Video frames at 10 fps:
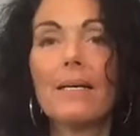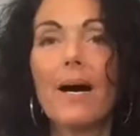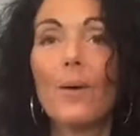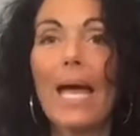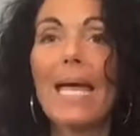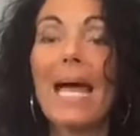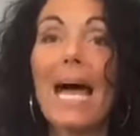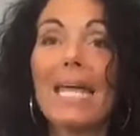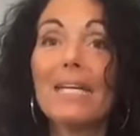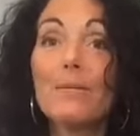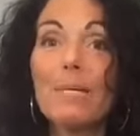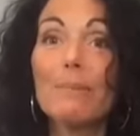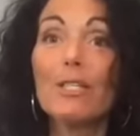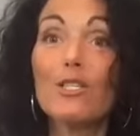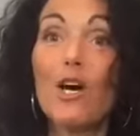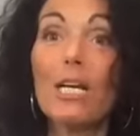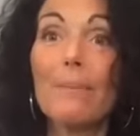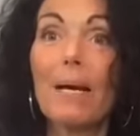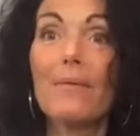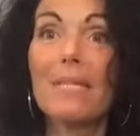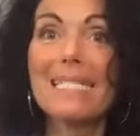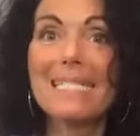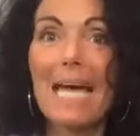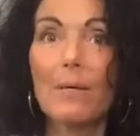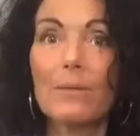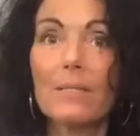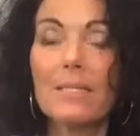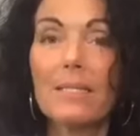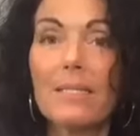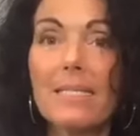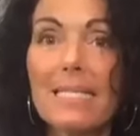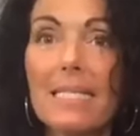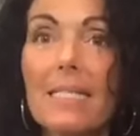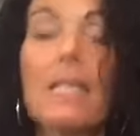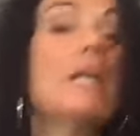Okay. I hear people are talking about the sound still.